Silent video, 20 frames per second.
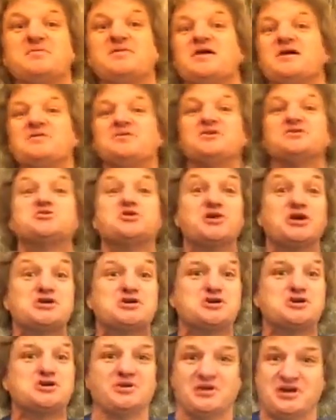the
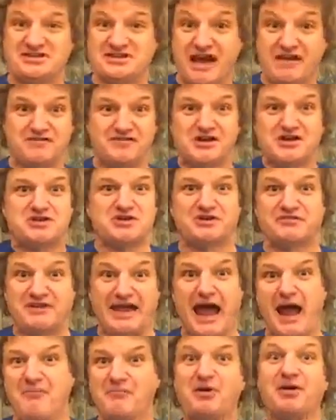traditional definition of
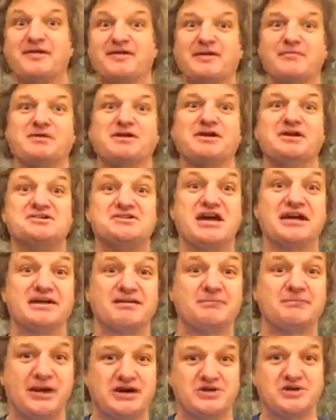camera is something that takes
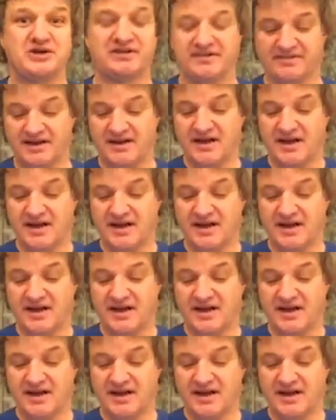pictures,